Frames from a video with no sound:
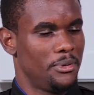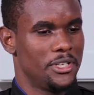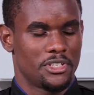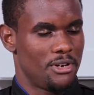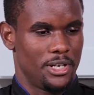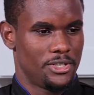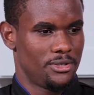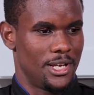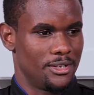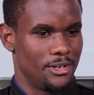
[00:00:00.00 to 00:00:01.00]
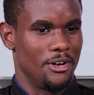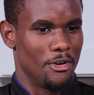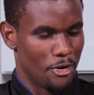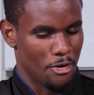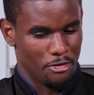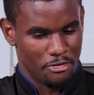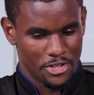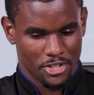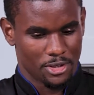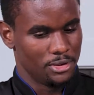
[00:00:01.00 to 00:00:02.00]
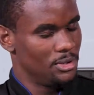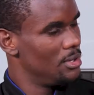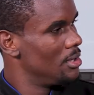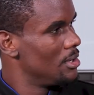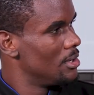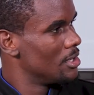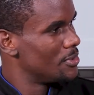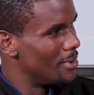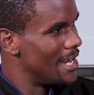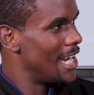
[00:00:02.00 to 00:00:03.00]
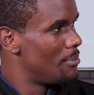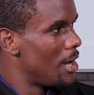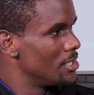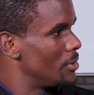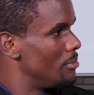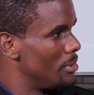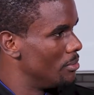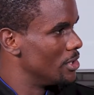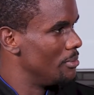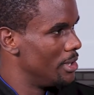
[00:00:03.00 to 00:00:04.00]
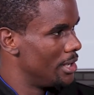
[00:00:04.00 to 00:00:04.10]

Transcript: scratch, like the original spaghetti pasta with the meat and